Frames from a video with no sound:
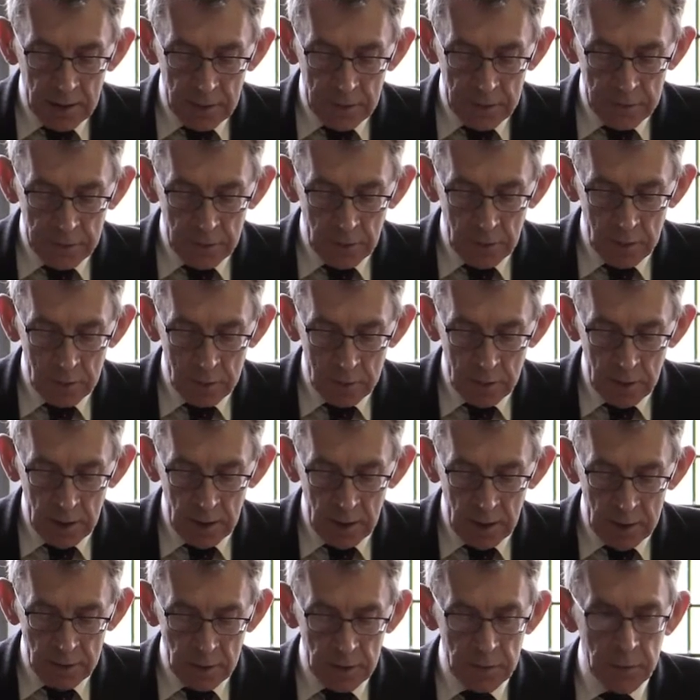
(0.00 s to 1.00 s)
So
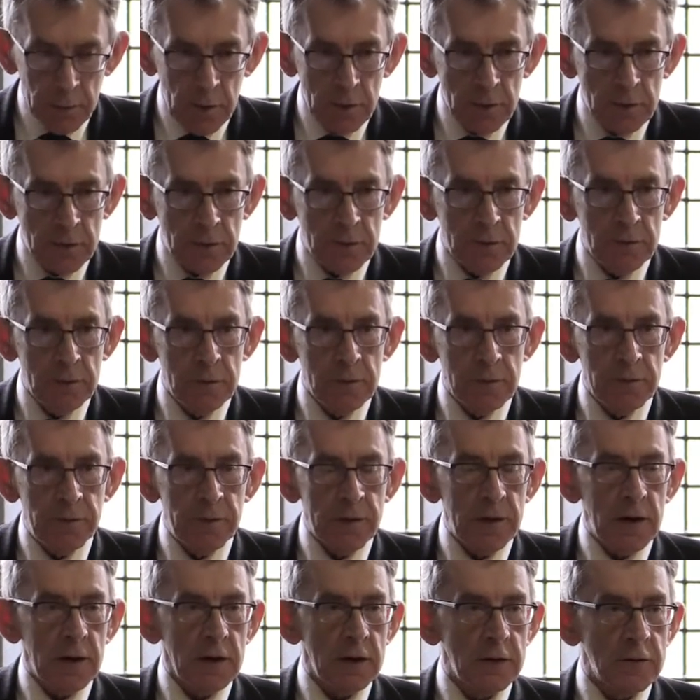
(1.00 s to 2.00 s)
I just want to, if
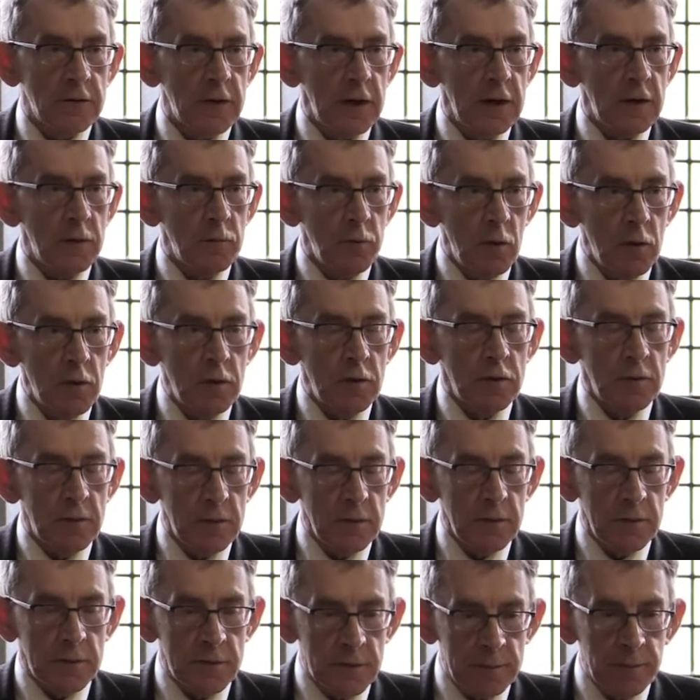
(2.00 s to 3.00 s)
you like, take one
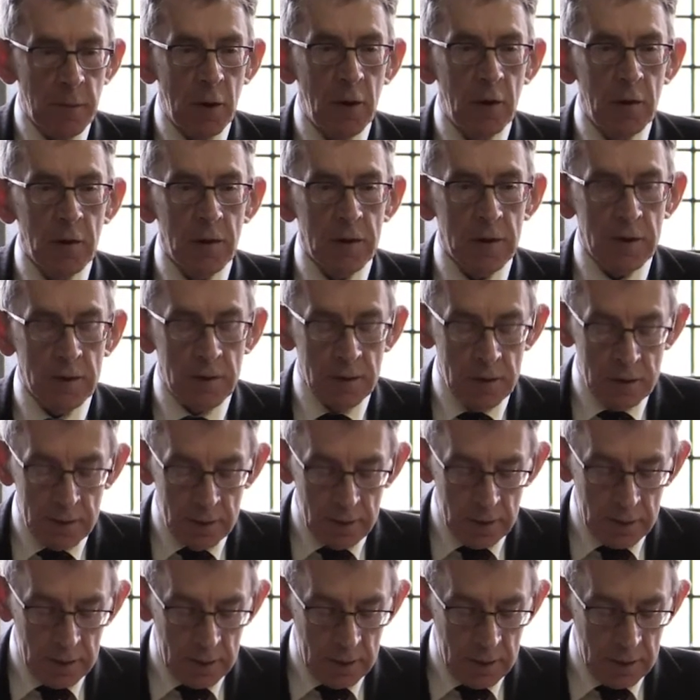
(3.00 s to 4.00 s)
small,
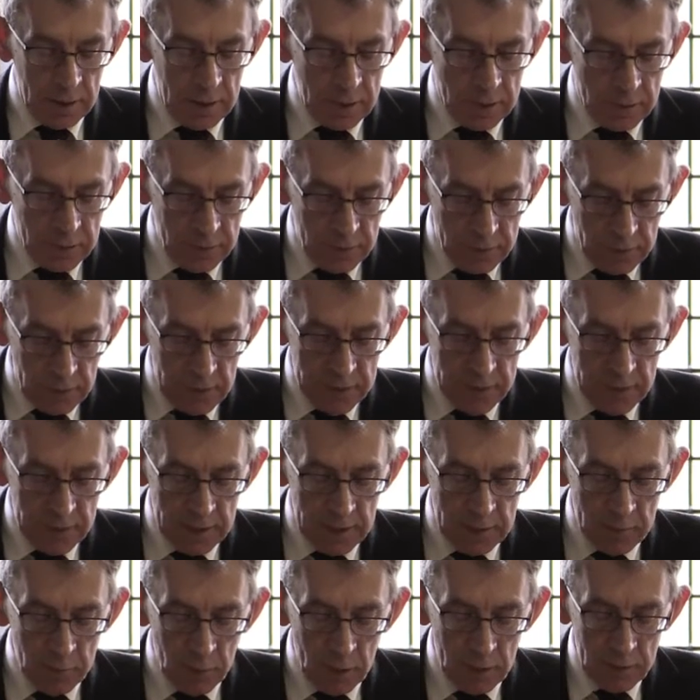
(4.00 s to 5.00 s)
or to address it
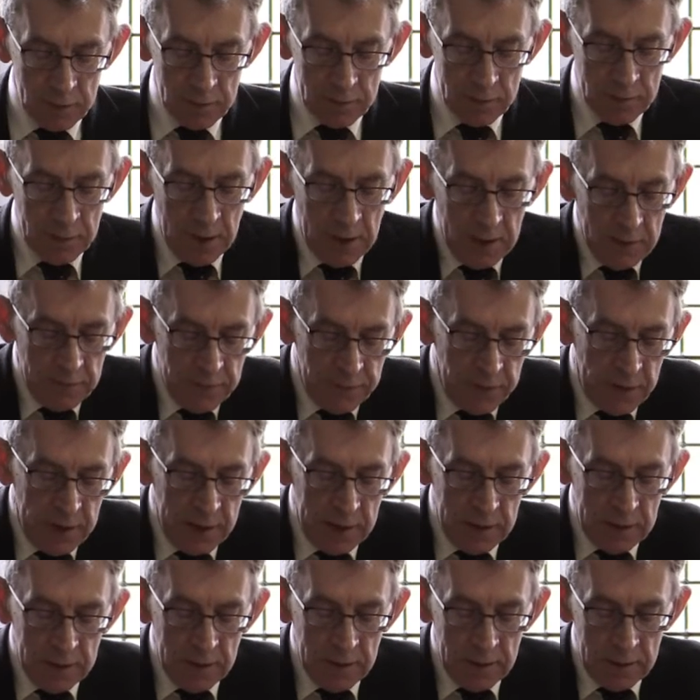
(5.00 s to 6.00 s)
in one
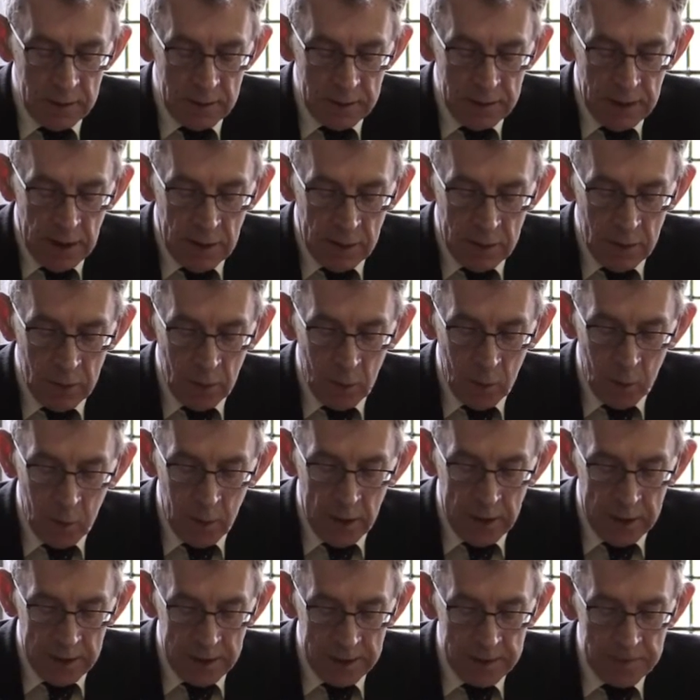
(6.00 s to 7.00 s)
very narrow
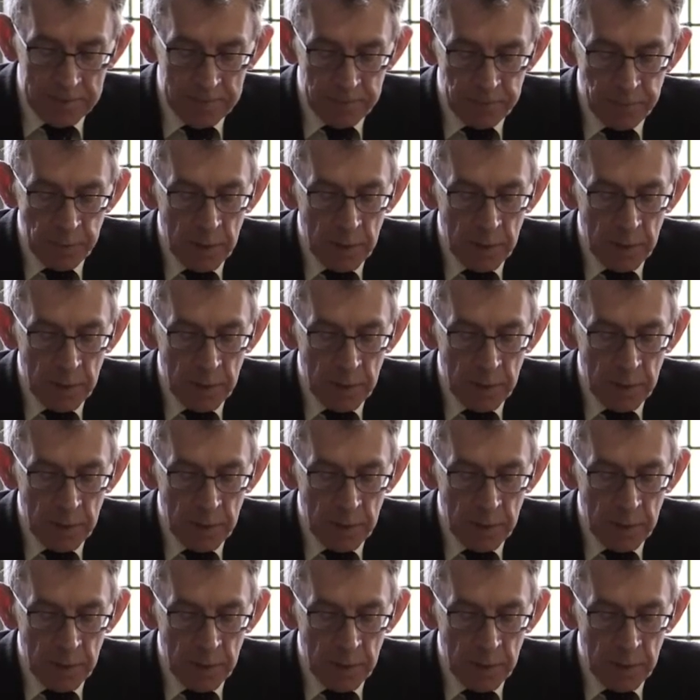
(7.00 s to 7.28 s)
way.